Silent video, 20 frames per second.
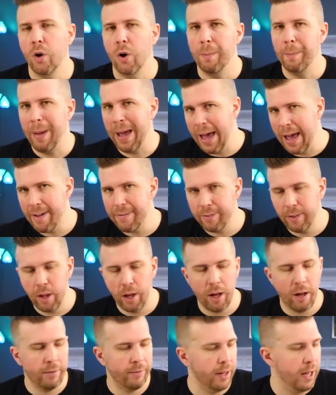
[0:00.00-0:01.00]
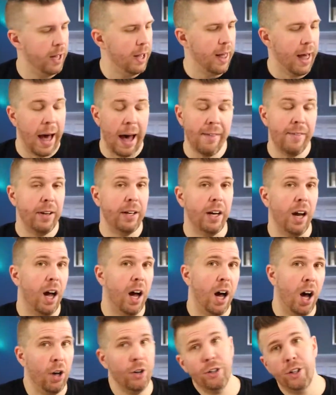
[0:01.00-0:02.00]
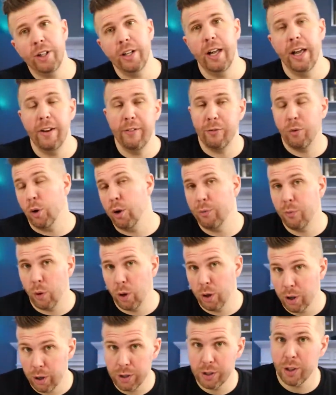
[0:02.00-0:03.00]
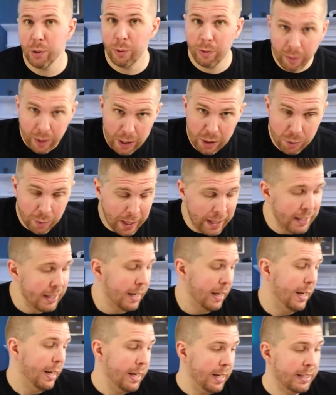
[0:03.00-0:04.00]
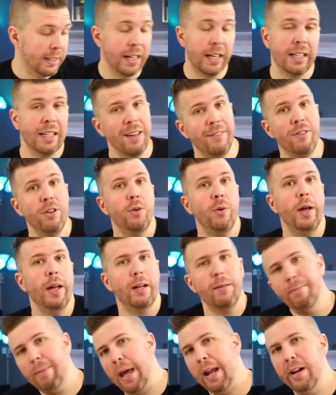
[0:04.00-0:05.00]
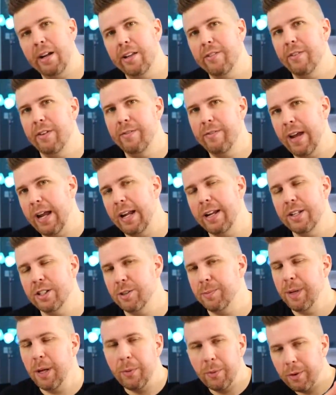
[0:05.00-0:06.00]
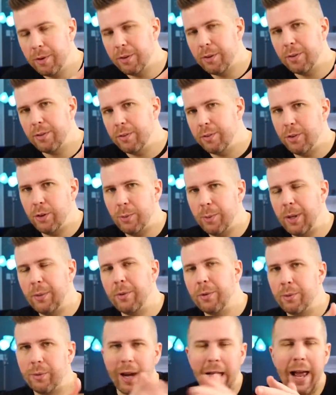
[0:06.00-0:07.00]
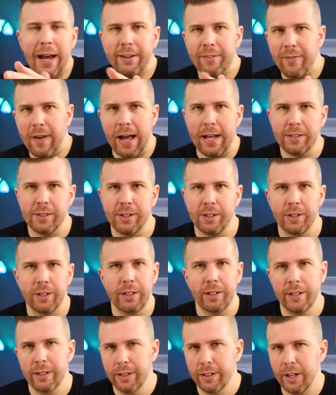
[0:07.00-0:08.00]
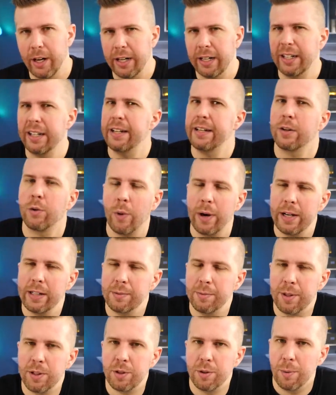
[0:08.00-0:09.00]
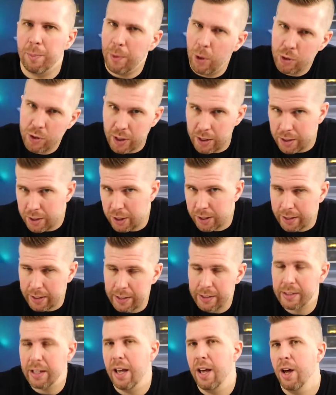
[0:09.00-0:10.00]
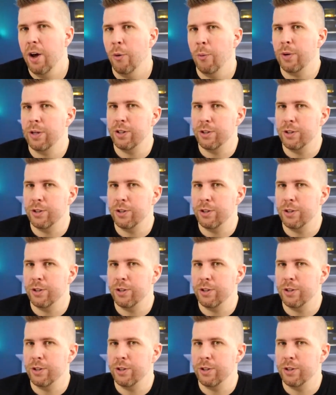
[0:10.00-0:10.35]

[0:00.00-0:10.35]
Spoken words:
or Pavlov, having 144 Hz refresh rate is going to give you a competitive advantage. You'll be able to react faster, and you're not going to get quite as much motion sickness when